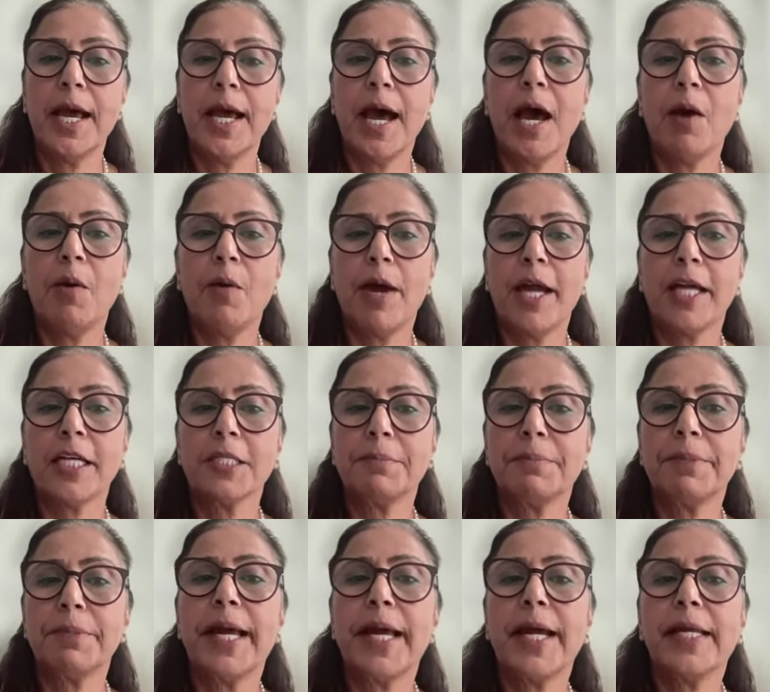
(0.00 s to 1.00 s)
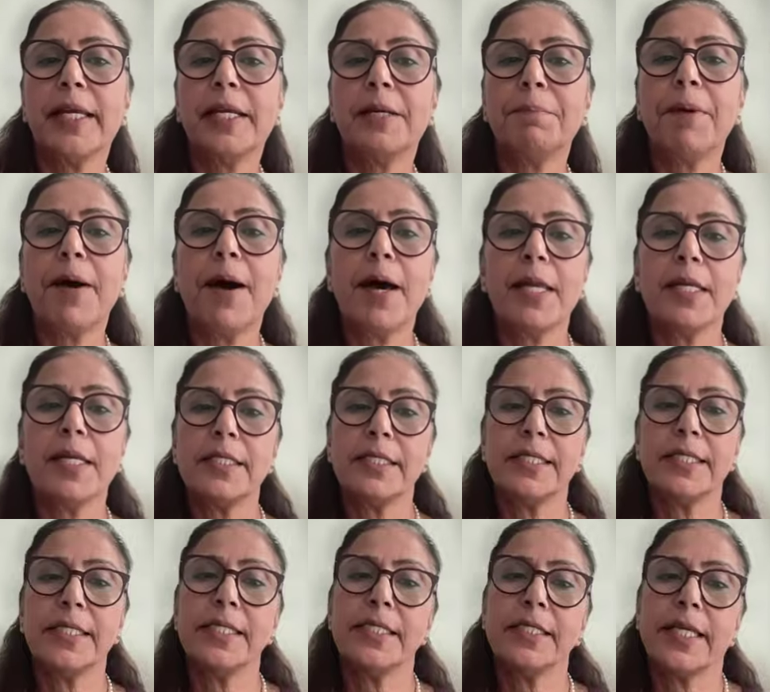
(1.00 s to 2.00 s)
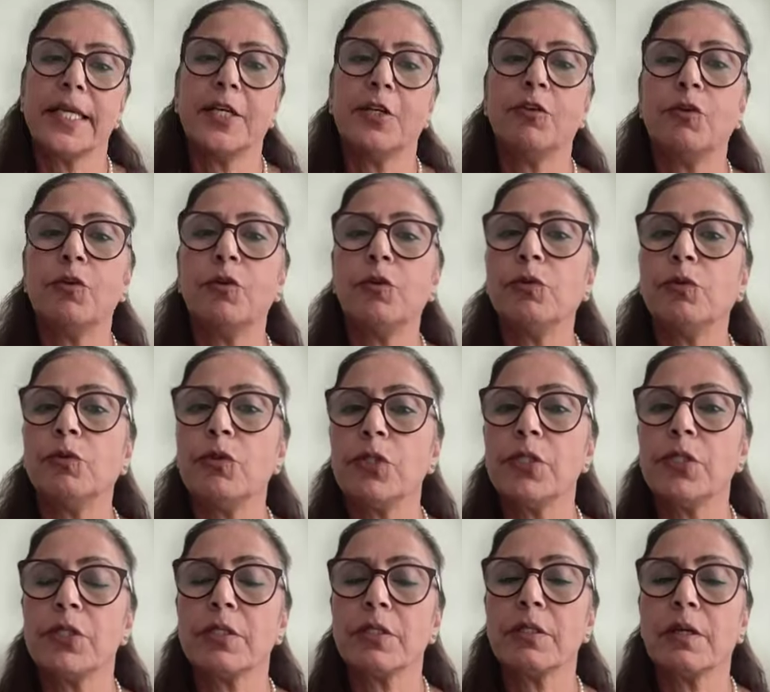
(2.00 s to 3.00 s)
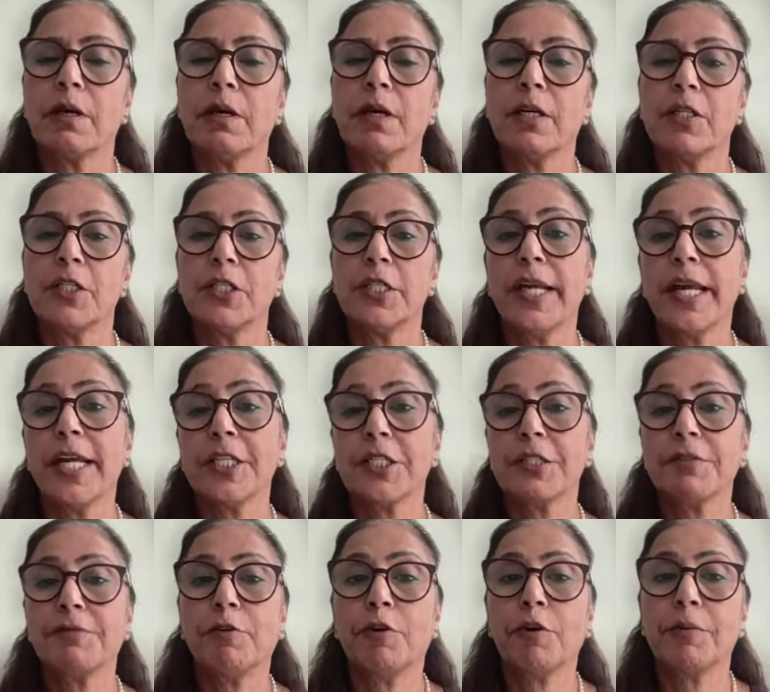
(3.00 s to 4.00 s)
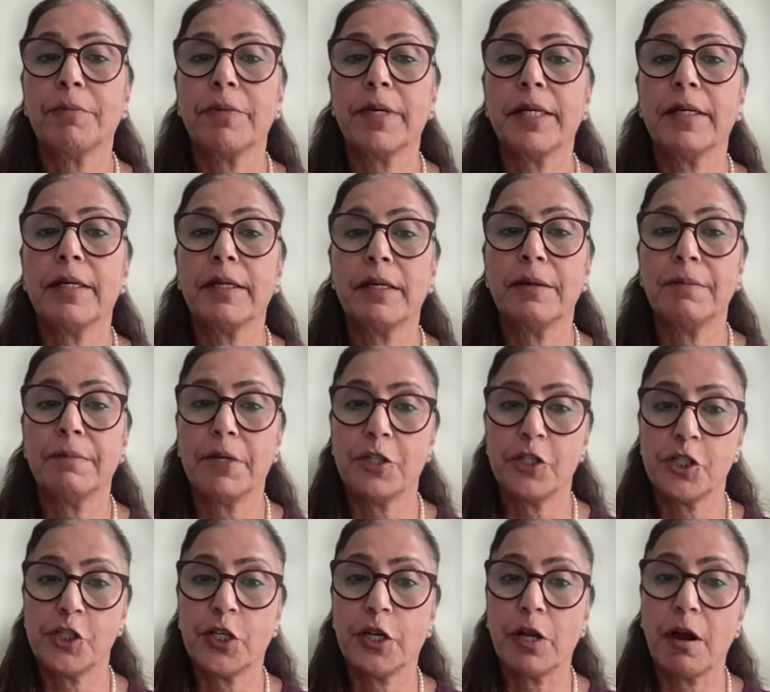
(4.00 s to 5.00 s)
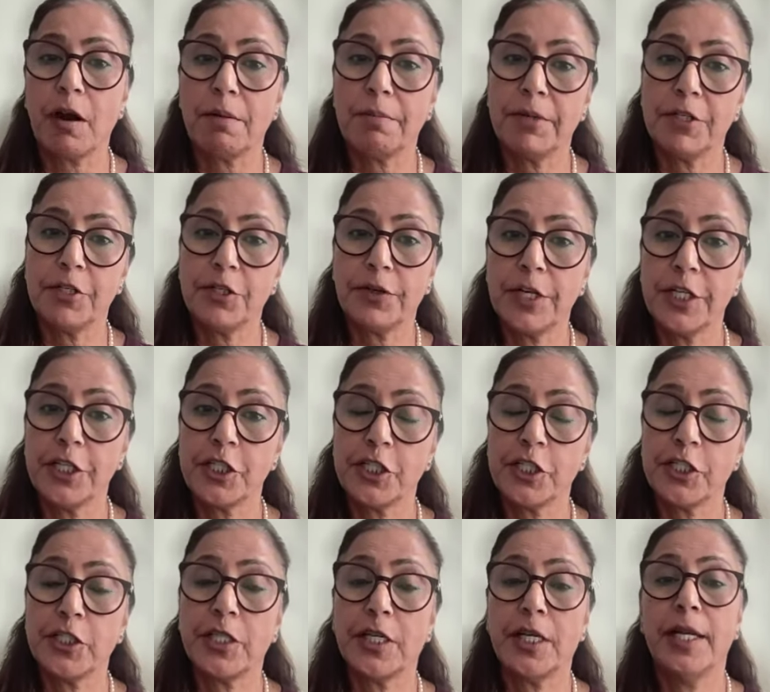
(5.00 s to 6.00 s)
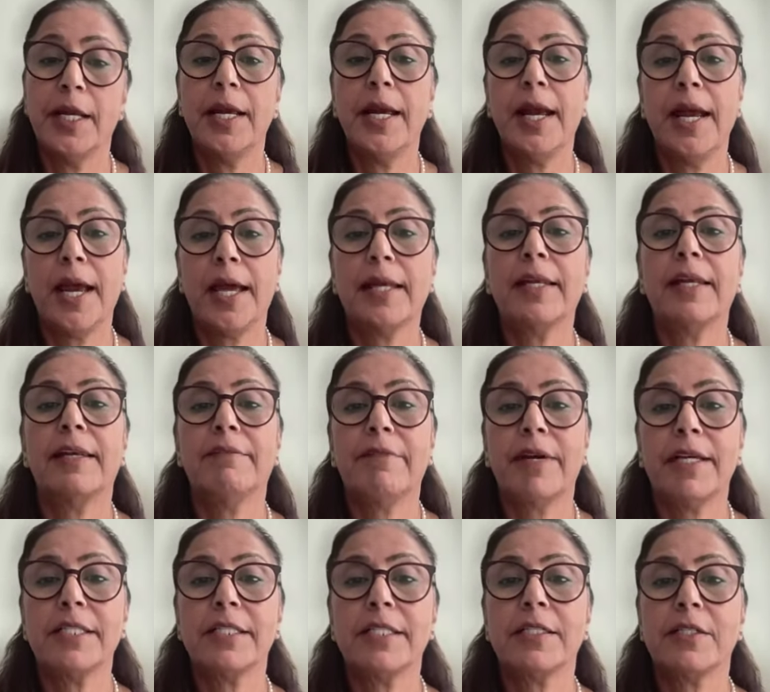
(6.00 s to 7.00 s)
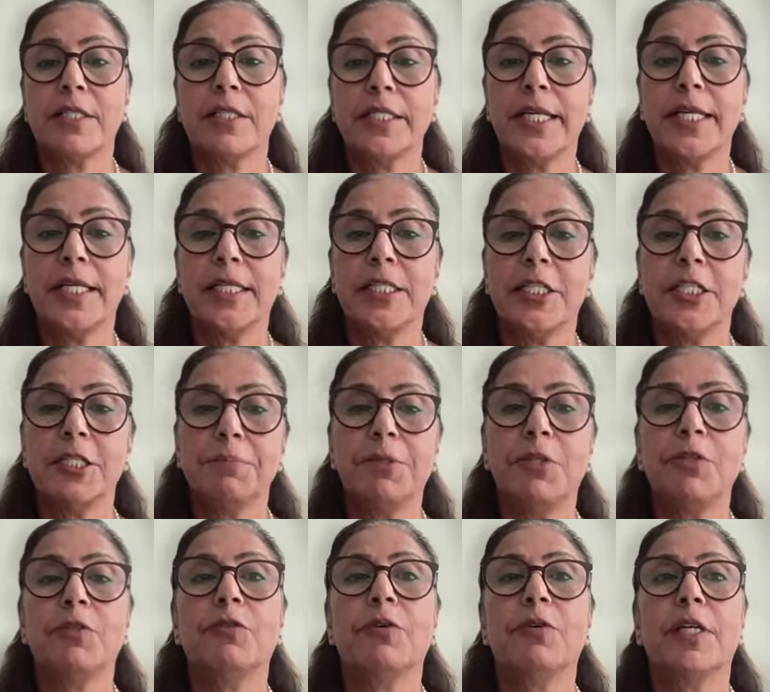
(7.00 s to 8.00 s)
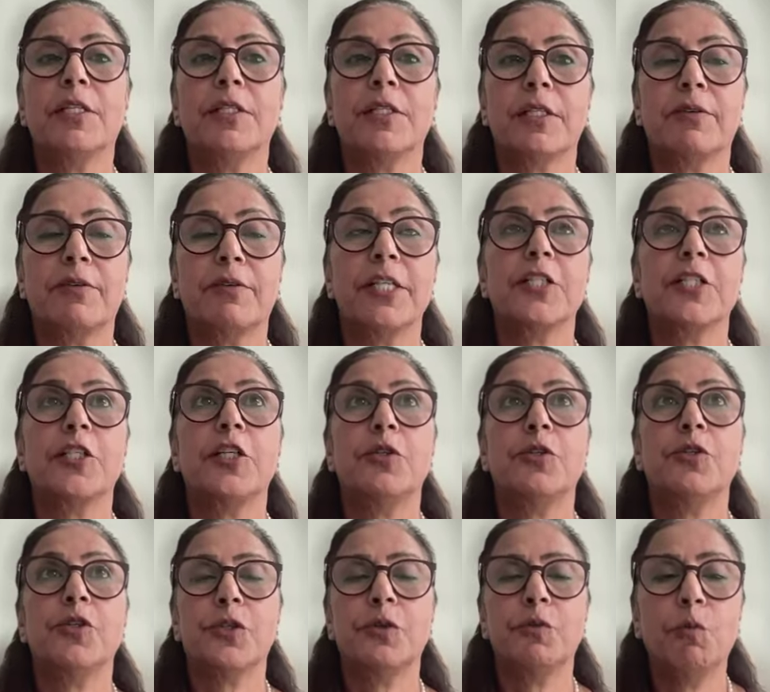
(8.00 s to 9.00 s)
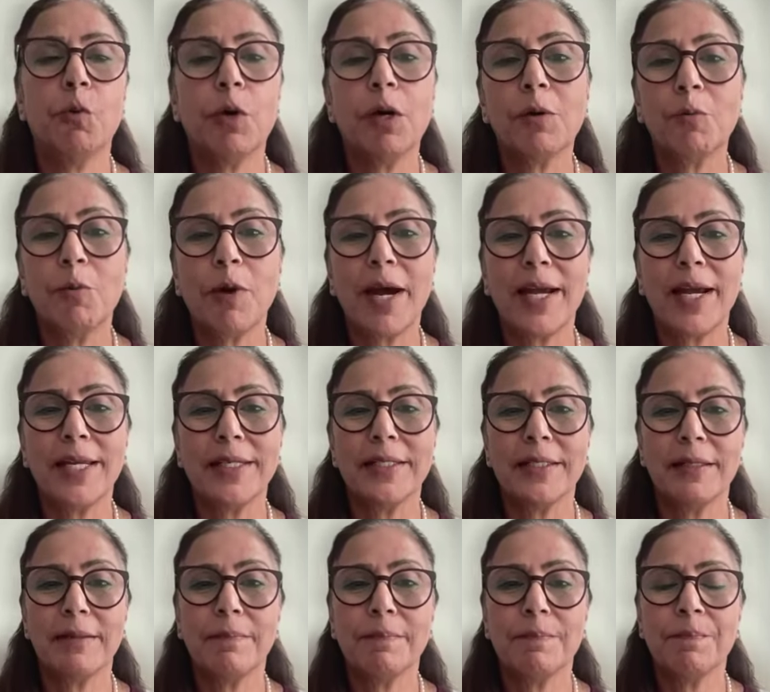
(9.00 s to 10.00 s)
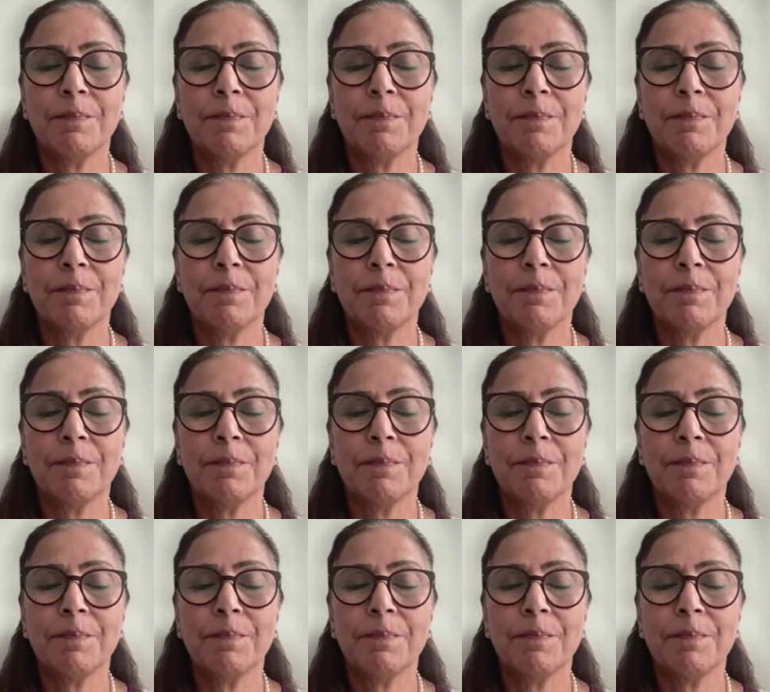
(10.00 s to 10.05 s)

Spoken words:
how expedited policies and rules are transforming commercial arbitration and investor-state dispute resolution worldwide.